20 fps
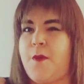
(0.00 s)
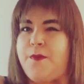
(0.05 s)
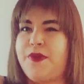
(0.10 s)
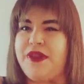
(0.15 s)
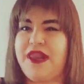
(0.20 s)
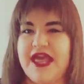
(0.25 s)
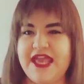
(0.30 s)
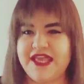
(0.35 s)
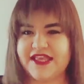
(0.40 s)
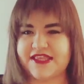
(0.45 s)

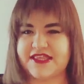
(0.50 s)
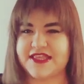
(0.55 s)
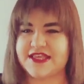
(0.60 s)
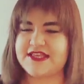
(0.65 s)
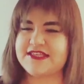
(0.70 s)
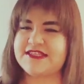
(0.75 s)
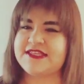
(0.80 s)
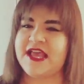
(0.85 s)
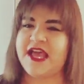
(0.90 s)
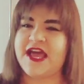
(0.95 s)

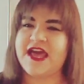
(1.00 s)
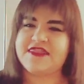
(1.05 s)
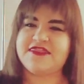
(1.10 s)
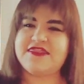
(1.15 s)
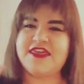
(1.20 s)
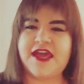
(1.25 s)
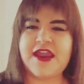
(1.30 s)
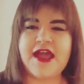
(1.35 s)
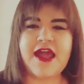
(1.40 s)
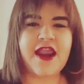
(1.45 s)
places
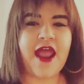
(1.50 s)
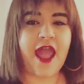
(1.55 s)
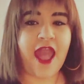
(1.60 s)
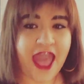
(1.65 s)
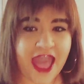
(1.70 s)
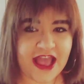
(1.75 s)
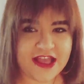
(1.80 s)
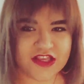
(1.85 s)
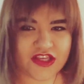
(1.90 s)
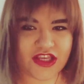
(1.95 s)
that are
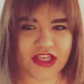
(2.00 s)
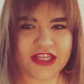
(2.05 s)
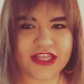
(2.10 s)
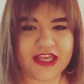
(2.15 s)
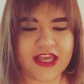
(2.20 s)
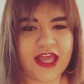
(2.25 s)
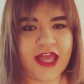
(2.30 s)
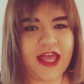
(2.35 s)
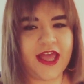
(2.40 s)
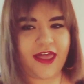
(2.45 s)

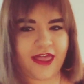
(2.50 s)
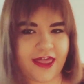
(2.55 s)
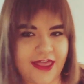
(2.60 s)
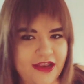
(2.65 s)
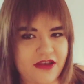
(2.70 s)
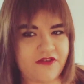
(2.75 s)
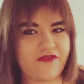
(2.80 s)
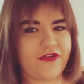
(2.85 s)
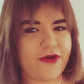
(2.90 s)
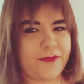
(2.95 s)
actually
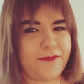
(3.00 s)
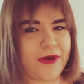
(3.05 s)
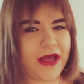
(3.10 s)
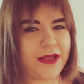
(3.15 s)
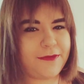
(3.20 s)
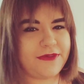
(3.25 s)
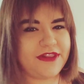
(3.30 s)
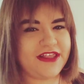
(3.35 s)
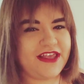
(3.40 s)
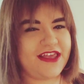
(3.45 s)
hidden for
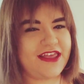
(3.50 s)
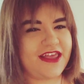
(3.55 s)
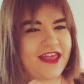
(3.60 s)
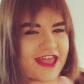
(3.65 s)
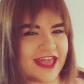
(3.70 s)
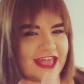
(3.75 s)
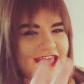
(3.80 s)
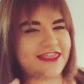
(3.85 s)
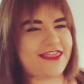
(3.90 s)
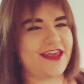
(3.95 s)
public
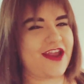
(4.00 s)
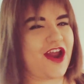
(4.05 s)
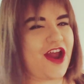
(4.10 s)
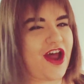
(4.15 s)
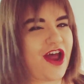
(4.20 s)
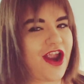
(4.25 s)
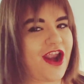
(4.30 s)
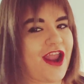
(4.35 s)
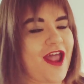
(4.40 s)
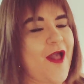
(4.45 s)
and there
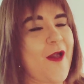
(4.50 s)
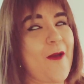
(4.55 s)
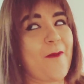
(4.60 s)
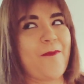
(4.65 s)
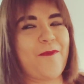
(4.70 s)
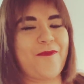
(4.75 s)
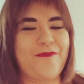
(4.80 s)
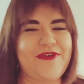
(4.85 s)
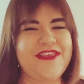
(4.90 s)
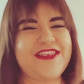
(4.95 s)
are
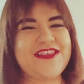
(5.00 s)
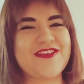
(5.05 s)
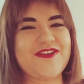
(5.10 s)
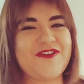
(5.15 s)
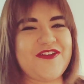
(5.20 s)
mystery